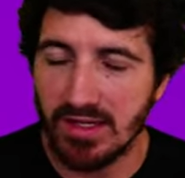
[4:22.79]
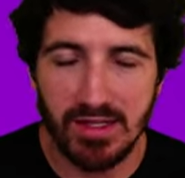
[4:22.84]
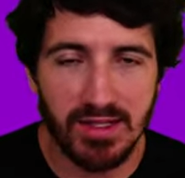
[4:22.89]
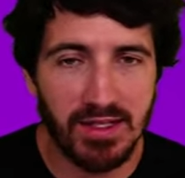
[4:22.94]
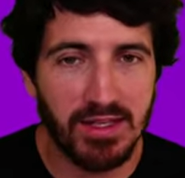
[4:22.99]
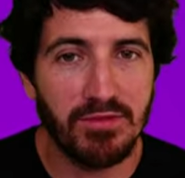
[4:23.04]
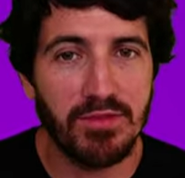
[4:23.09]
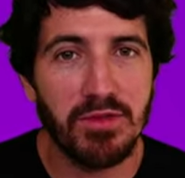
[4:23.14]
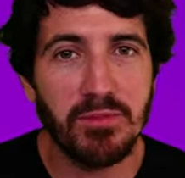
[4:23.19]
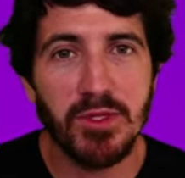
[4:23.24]

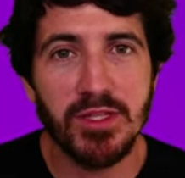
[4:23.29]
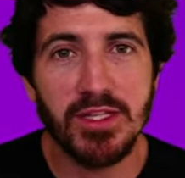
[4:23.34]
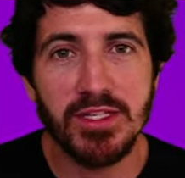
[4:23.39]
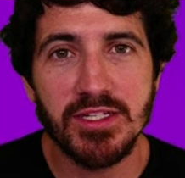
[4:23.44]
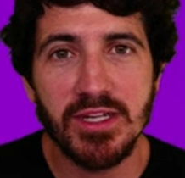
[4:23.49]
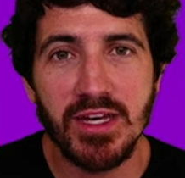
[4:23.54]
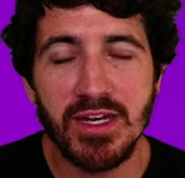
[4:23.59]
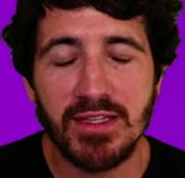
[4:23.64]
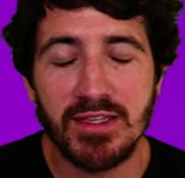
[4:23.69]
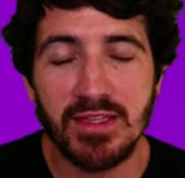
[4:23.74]
leave them on the
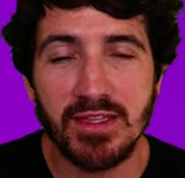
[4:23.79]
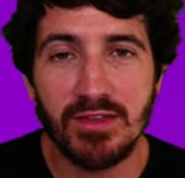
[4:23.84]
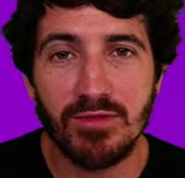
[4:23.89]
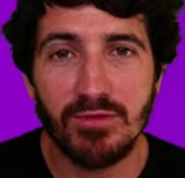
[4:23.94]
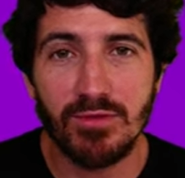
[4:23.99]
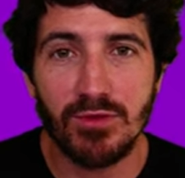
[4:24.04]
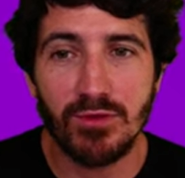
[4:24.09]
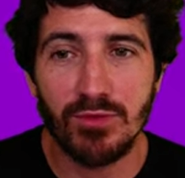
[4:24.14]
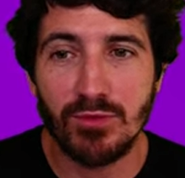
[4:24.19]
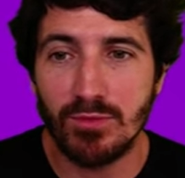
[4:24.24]
chat.
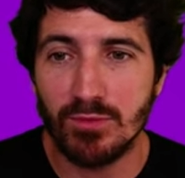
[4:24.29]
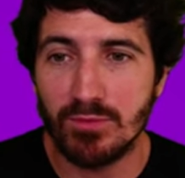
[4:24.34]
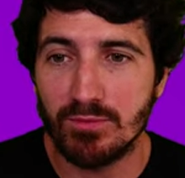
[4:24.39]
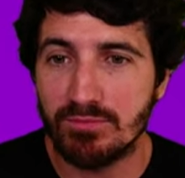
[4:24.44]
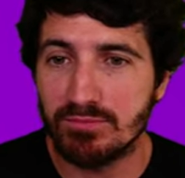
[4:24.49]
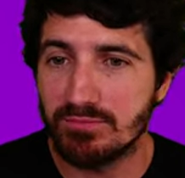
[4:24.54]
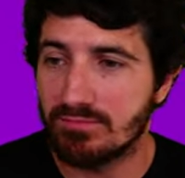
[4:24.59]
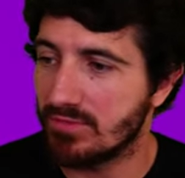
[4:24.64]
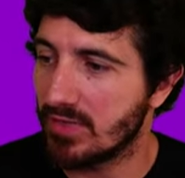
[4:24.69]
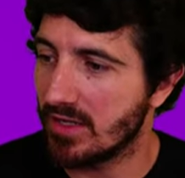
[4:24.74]
If you
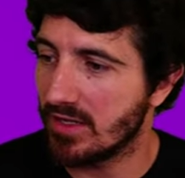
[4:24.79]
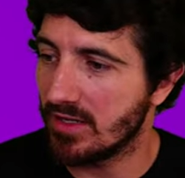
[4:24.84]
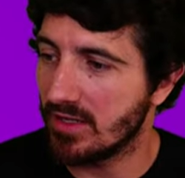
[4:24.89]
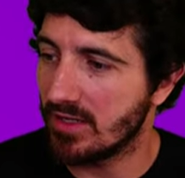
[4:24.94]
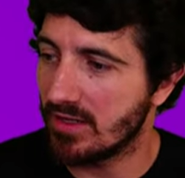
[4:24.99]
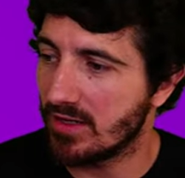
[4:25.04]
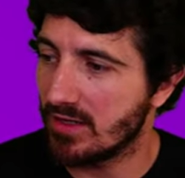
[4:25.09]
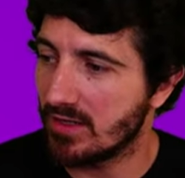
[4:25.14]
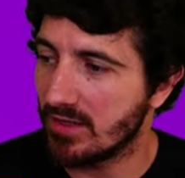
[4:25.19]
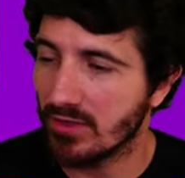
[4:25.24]

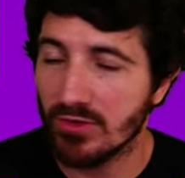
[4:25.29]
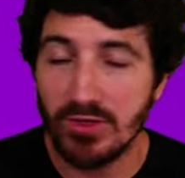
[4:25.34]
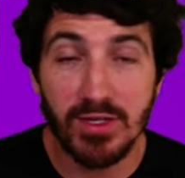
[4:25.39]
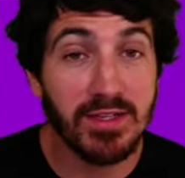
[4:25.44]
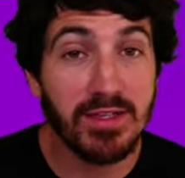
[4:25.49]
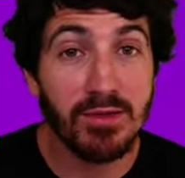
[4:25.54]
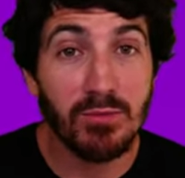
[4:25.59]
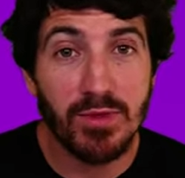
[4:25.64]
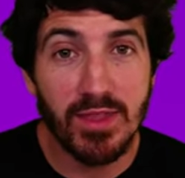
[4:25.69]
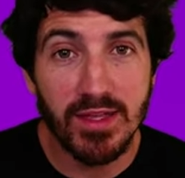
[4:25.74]
are
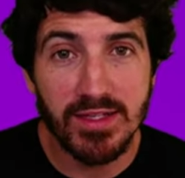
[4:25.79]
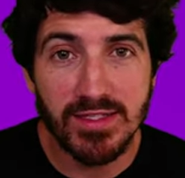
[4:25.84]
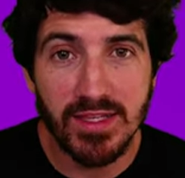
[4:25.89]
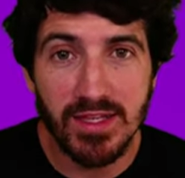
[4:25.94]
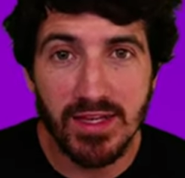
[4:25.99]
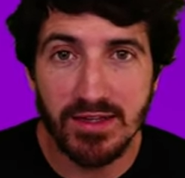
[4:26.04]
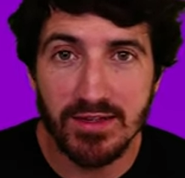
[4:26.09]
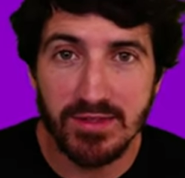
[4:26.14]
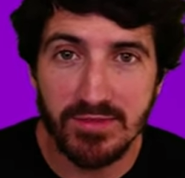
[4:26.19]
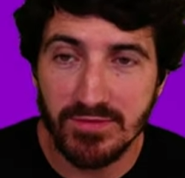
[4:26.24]
connecting with us
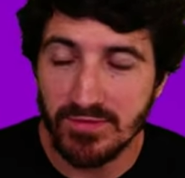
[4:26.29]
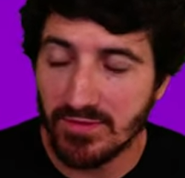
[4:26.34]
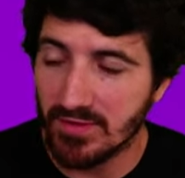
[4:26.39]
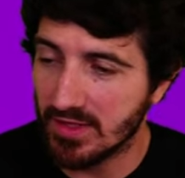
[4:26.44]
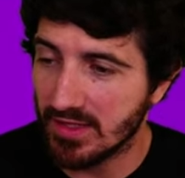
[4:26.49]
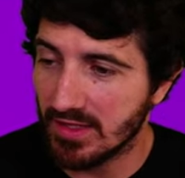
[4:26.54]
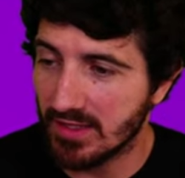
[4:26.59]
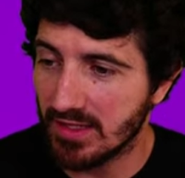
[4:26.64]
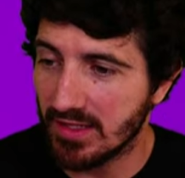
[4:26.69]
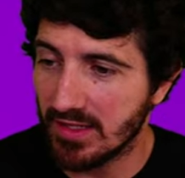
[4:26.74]
live,
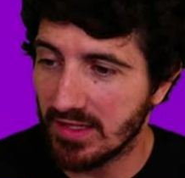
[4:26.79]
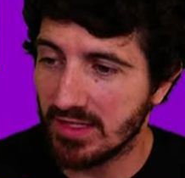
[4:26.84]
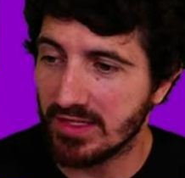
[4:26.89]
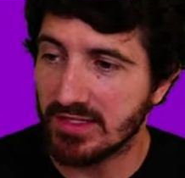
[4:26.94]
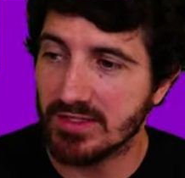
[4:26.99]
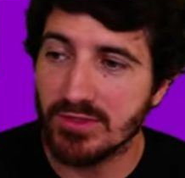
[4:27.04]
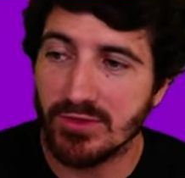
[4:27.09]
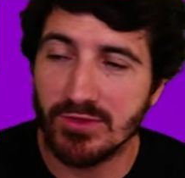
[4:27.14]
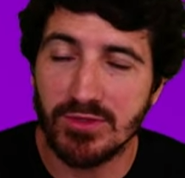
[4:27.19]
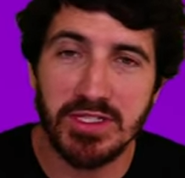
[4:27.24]
let
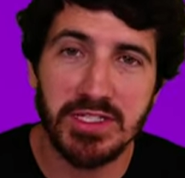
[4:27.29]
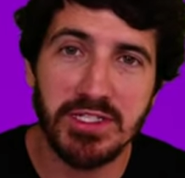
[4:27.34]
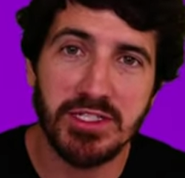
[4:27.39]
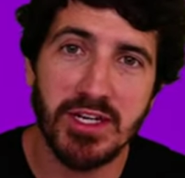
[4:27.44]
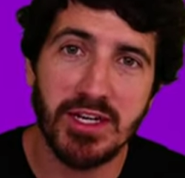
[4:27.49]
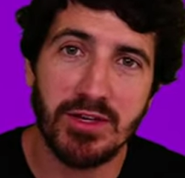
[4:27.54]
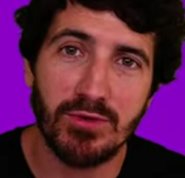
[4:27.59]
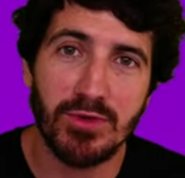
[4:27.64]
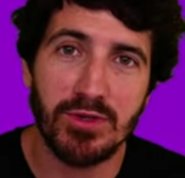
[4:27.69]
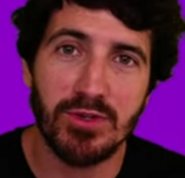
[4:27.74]
us know on the
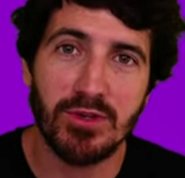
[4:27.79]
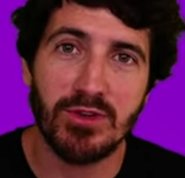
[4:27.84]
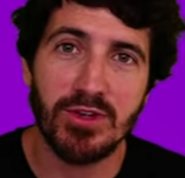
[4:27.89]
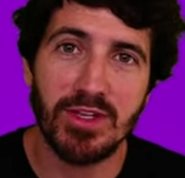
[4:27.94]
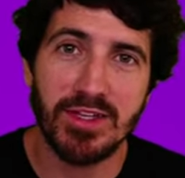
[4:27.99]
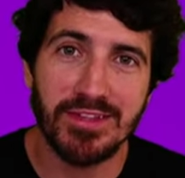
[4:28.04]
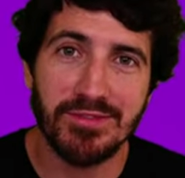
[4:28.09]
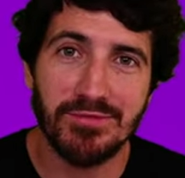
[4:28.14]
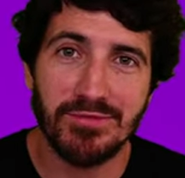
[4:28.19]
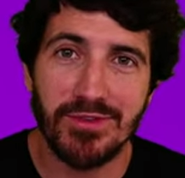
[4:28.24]
chat where you're connecting